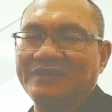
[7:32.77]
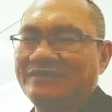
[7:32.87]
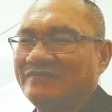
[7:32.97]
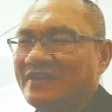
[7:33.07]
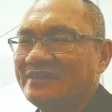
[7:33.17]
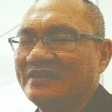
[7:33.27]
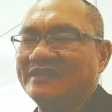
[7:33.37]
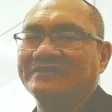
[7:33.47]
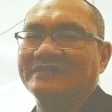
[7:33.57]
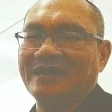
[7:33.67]
Event
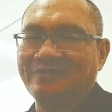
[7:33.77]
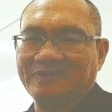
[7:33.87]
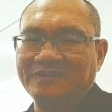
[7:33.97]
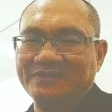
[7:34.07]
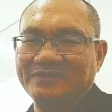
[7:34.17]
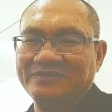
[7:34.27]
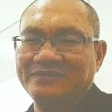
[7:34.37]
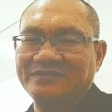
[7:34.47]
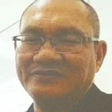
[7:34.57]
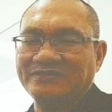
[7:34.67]
is a gamble.
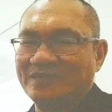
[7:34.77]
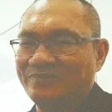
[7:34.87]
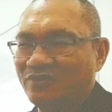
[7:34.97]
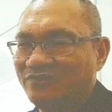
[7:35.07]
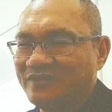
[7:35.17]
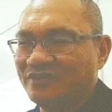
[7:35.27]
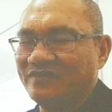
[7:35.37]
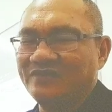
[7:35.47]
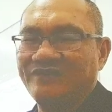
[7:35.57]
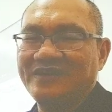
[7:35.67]
To get profit of
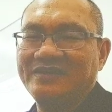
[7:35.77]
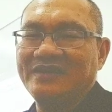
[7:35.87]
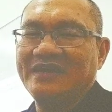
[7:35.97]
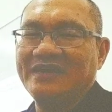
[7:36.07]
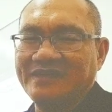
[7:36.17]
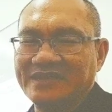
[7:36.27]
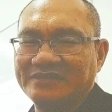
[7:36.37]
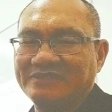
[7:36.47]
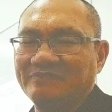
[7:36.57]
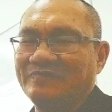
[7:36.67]
the event,
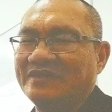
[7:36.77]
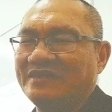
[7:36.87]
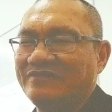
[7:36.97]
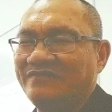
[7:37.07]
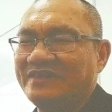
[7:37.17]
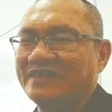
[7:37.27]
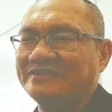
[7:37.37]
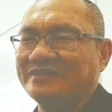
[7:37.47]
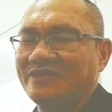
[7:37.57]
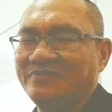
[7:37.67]
yes, but event is
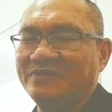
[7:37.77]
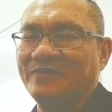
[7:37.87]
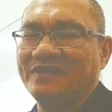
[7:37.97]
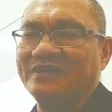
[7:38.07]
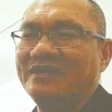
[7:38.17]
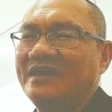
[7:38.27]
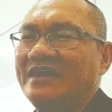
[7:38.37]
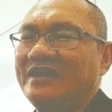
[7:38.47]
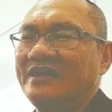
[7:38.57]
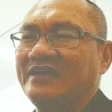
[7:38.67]
a gamble whether
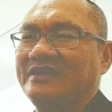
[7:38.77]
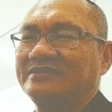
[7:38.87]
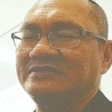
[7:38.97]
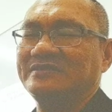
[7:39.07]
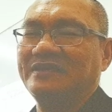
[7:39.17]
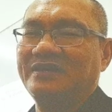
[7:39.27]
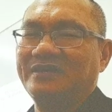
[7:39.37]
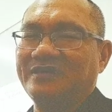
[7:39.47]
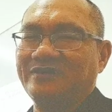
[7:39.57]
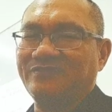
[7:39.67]
it is
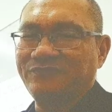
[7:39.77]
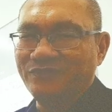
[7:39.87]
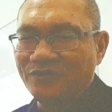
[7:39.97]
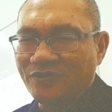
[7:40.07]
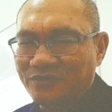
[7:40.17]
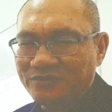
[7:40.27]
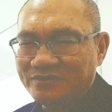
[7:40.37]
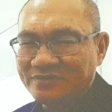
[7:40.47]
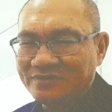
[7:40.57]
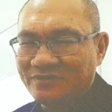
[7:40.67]
a full-on
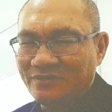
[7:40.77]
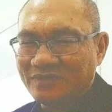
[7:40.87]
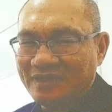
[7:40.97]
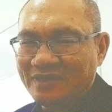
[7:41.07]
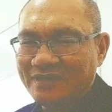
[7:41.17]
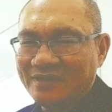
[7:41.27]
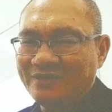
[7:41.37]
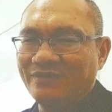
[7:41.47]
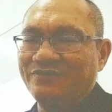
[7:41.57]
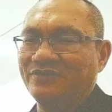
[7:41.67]
okay
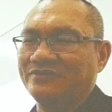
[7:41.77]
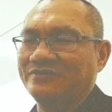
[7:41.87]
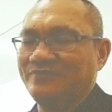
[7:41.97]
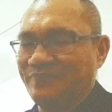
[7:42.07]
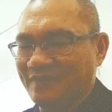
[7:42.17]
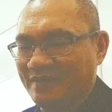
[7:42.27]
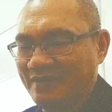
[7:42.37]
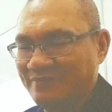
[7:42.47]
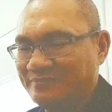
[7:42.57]
or not. Okay.